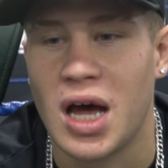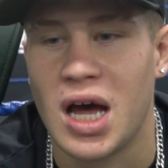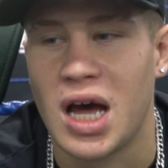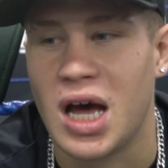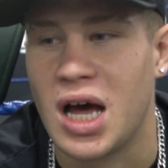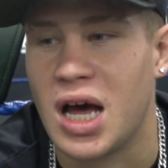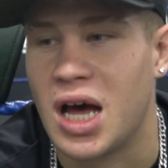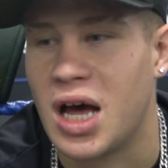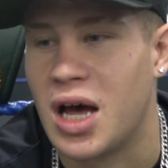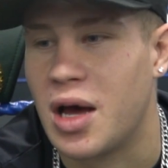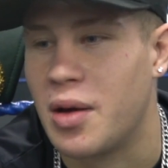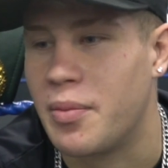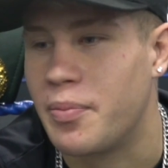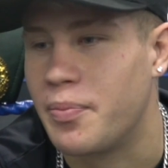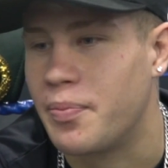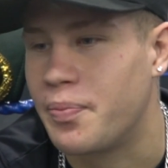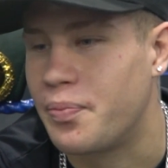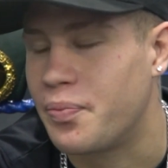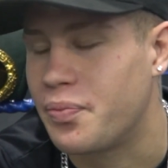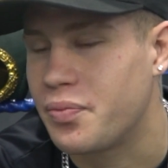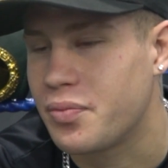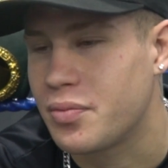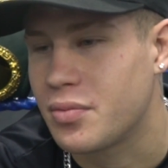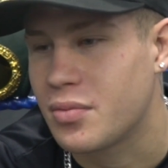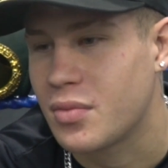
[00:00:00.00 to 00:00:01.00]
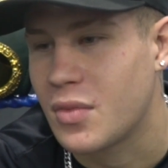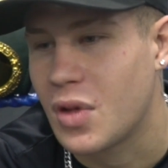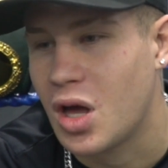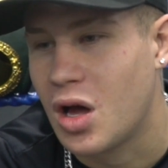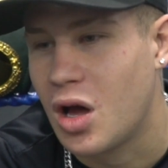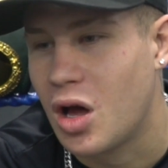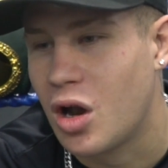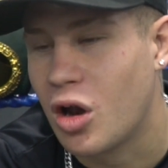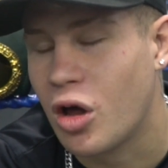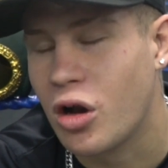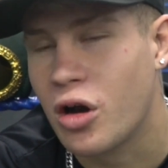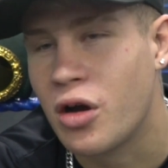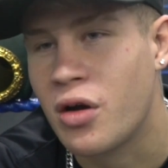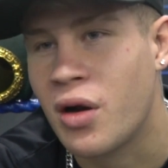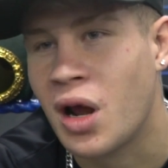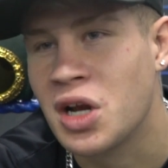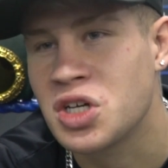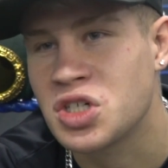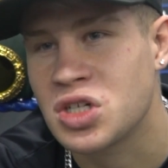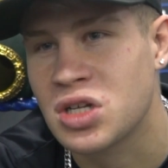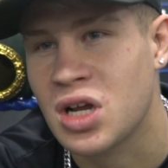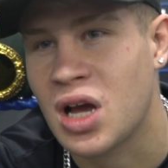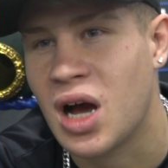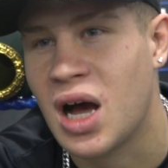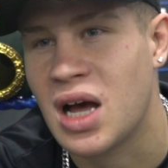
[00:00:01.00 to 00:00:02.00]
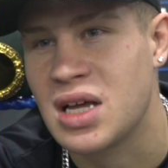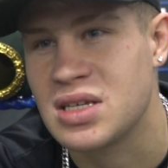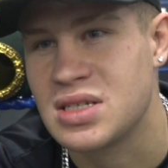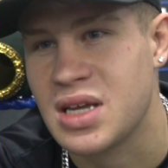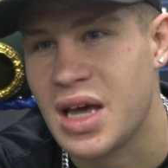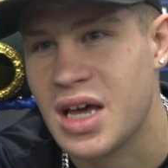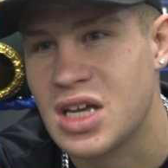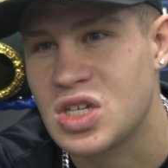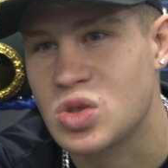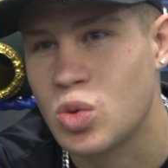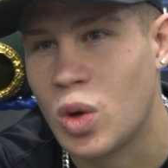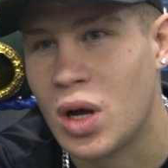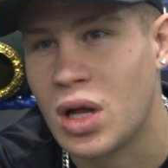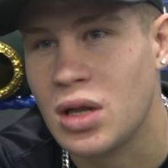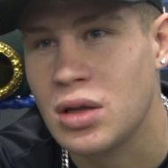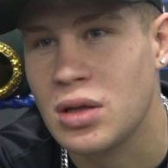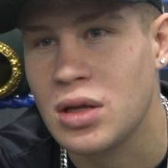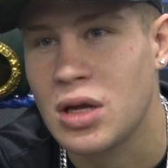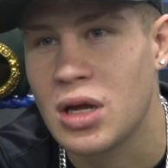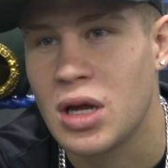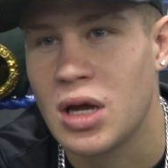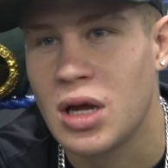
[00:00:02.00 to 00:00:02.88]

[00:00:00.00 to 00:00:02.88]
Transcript: a lot of Russian guys as well.